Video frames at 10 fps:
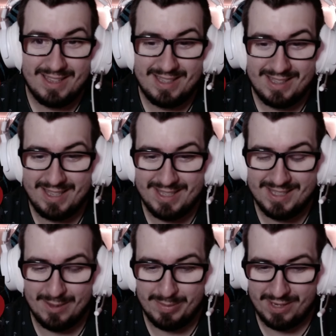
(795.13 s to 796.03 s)

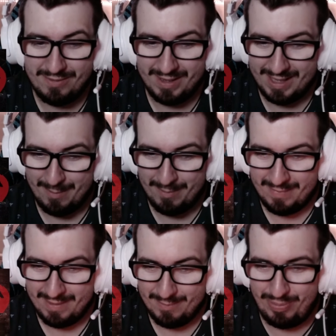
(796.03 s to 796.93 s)
He's observing
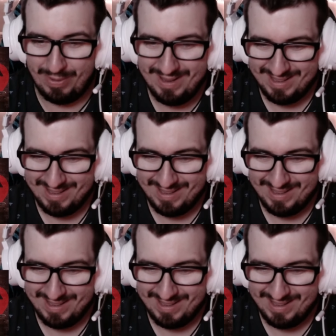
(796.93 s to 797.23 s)
them. Okay,